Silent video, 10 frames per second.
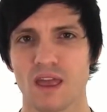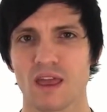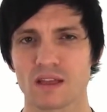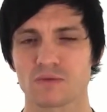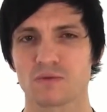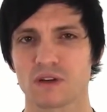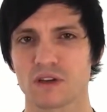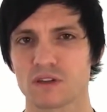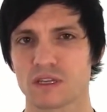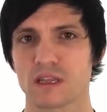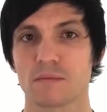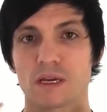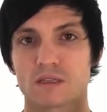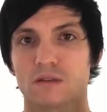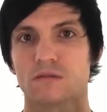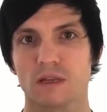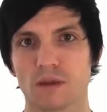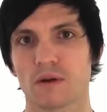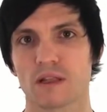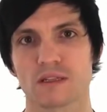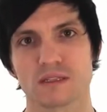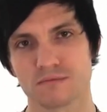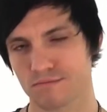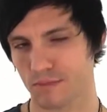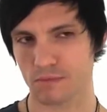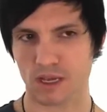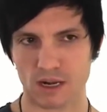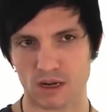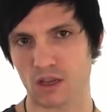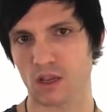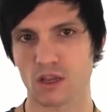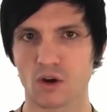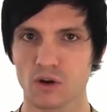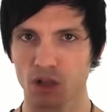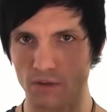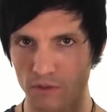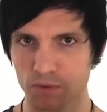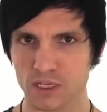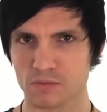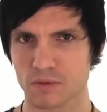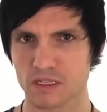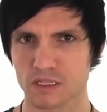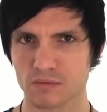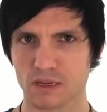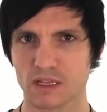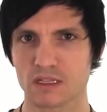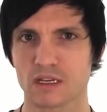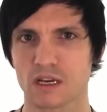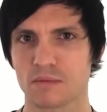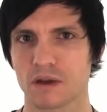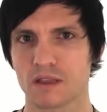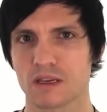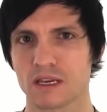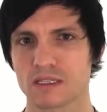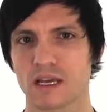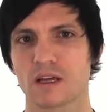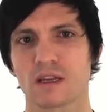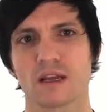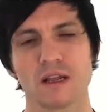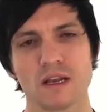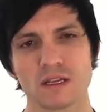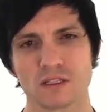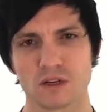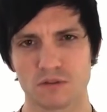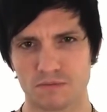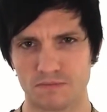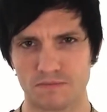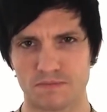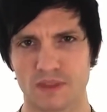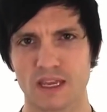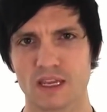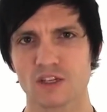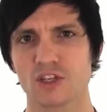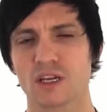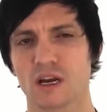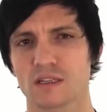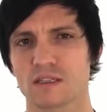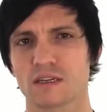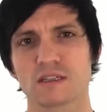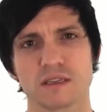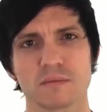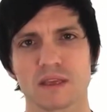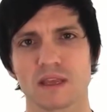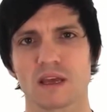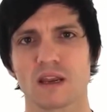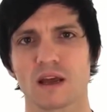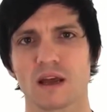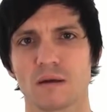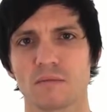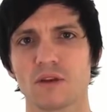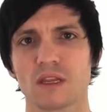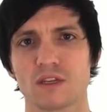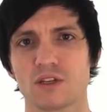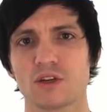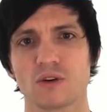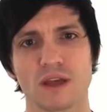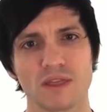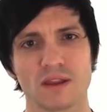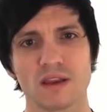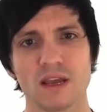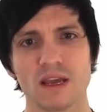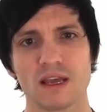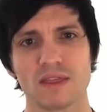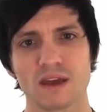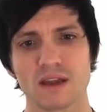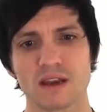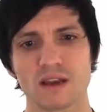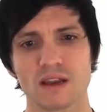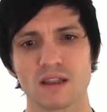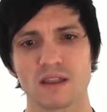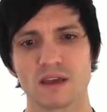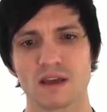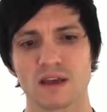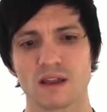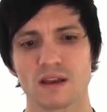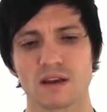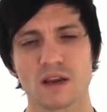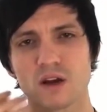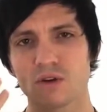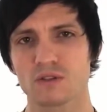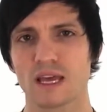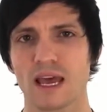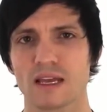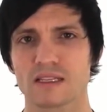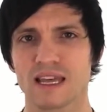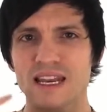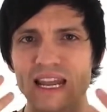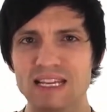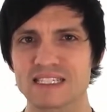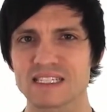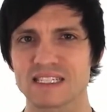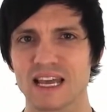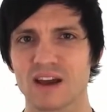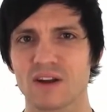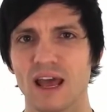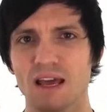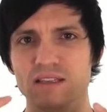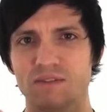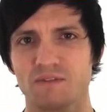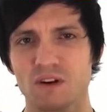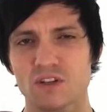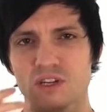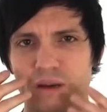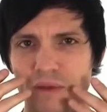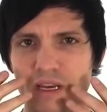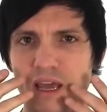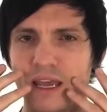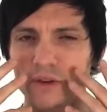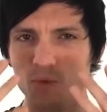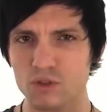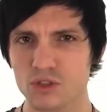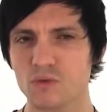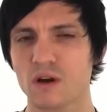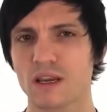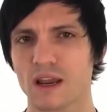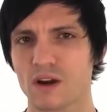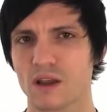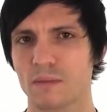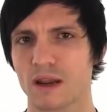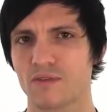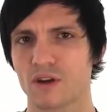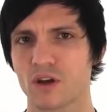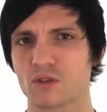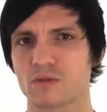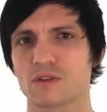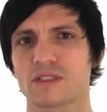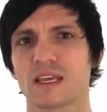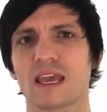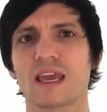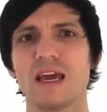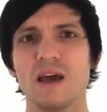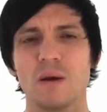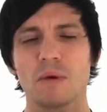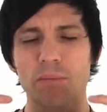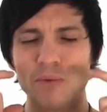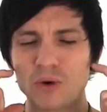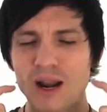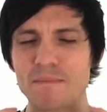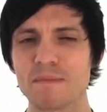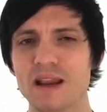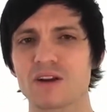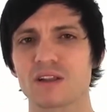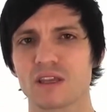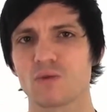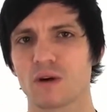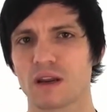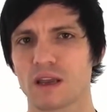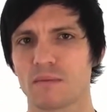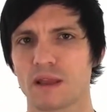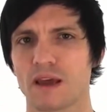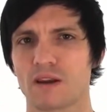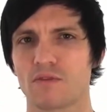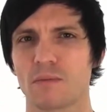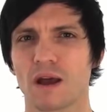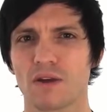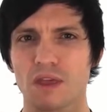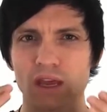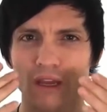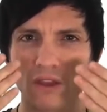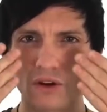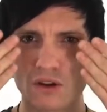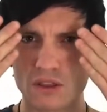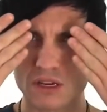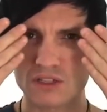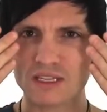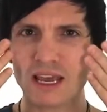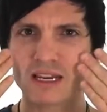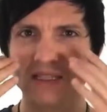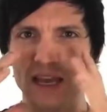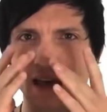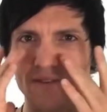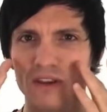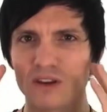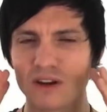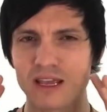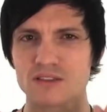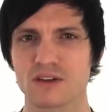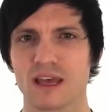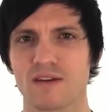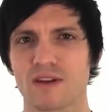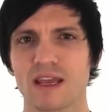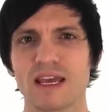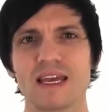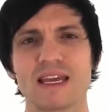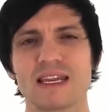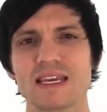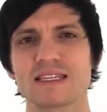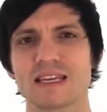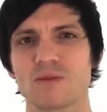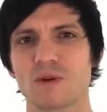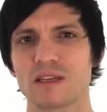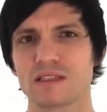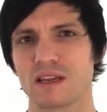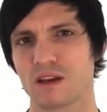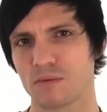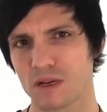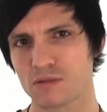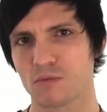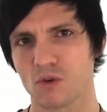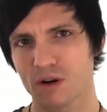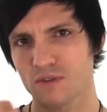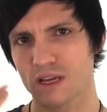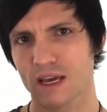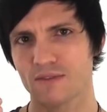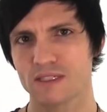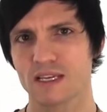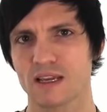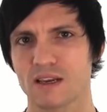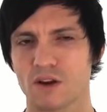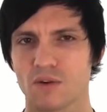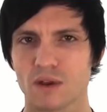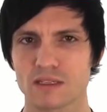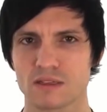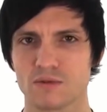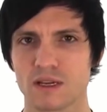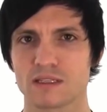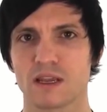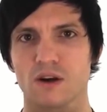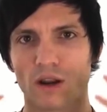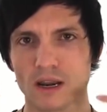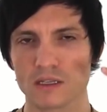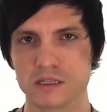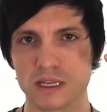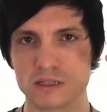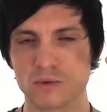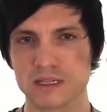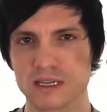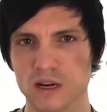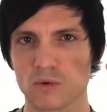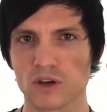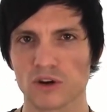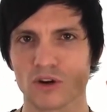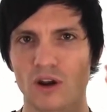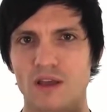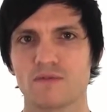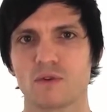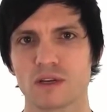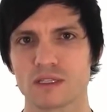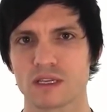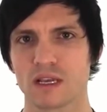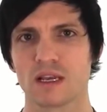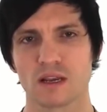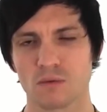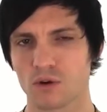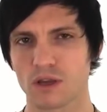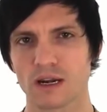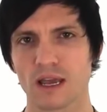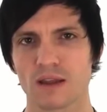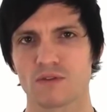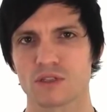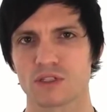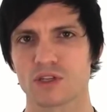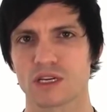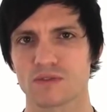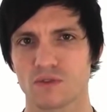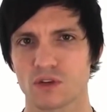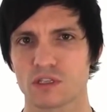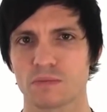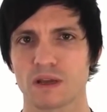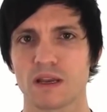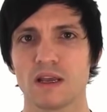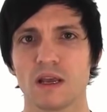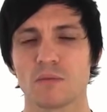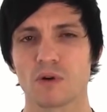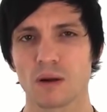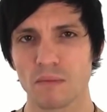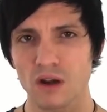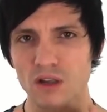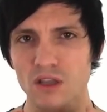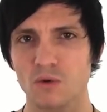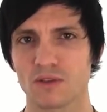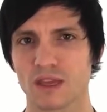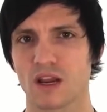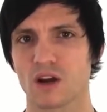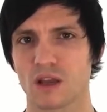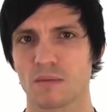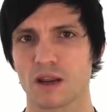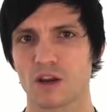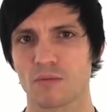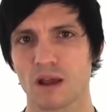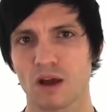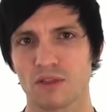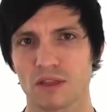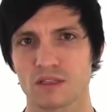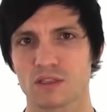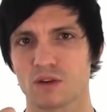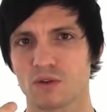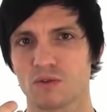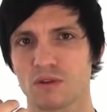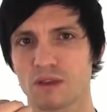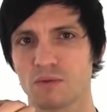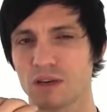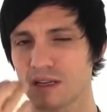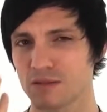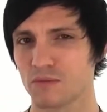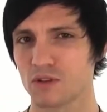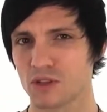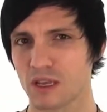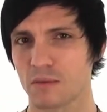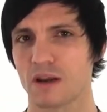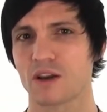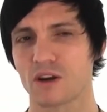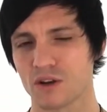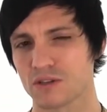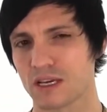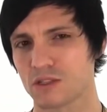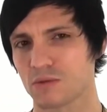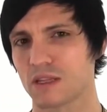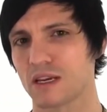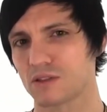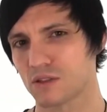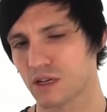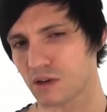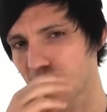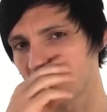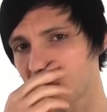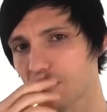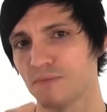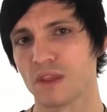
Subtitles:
That's where you're singing the best. So anyway, I'm kind of going all over the place, but this is mainly talking about the nasality. So the NG consonant is something that you need to do, and that the nose has that nasal sound, has a function. I mean, you do want air coming out of your nose when you're singing, but primarily you want it coming out of your mouth. Your sinus cavity, your nasal cavity, it is a resonator, but it's more of a kind of a secondary resonator. And it's a resonator when you're in your head voice. I won't get into head voice and chest voice, but primarily you want the air coming out of your mouth. And so when it's mostly coming out of your nose, that's when the nasal sound comes.